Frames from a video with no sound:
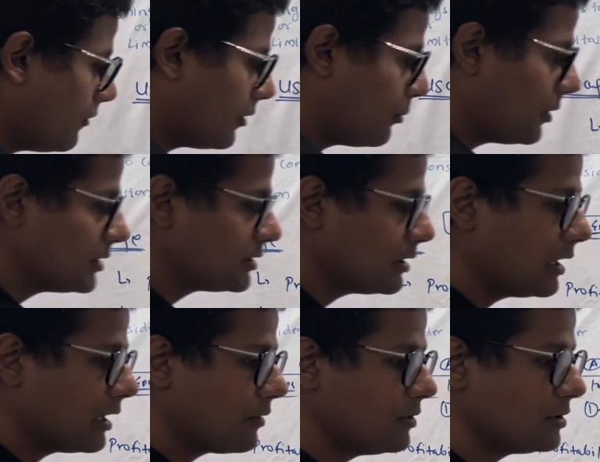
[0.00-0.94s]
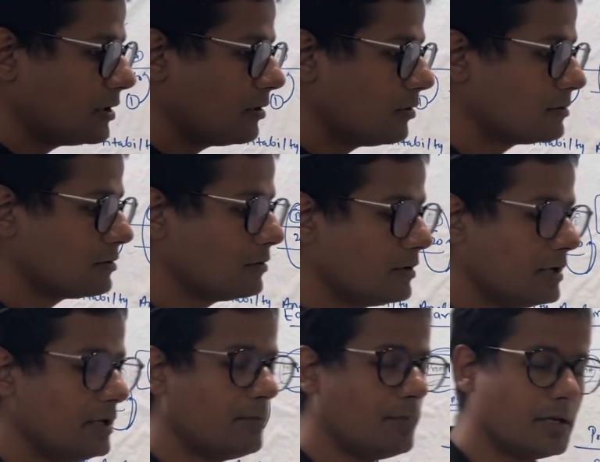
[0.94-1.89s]
For merger and acquisition also
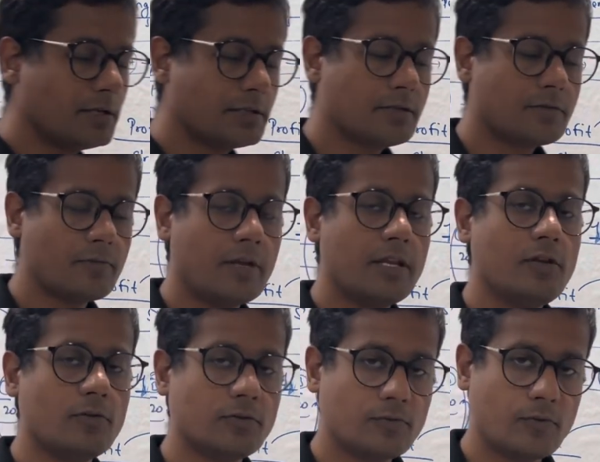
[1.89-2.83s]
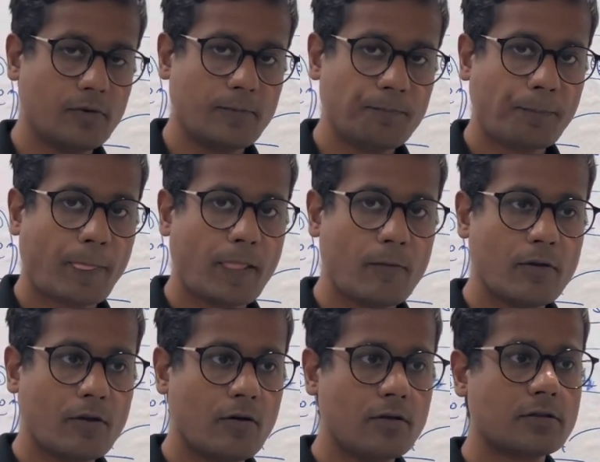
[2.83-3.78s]
EPS is very useful,
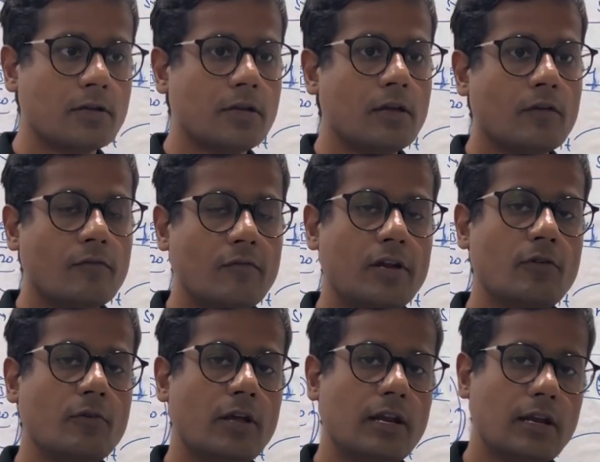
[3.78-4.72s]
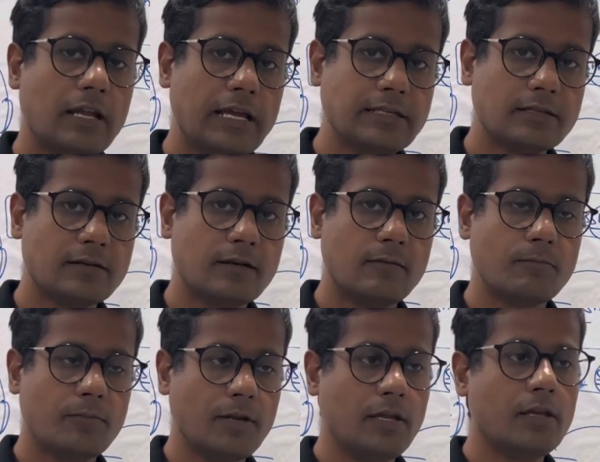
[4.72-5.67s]
because when you analyze a
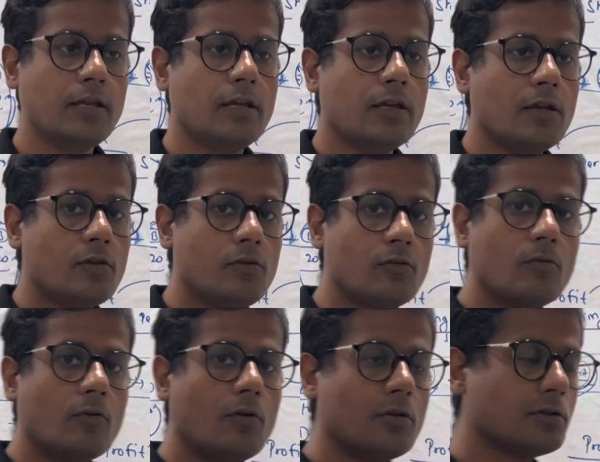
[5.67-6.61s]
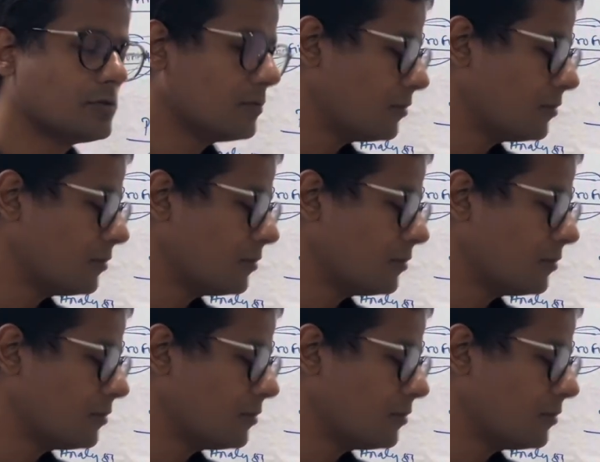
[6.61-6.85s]
company you also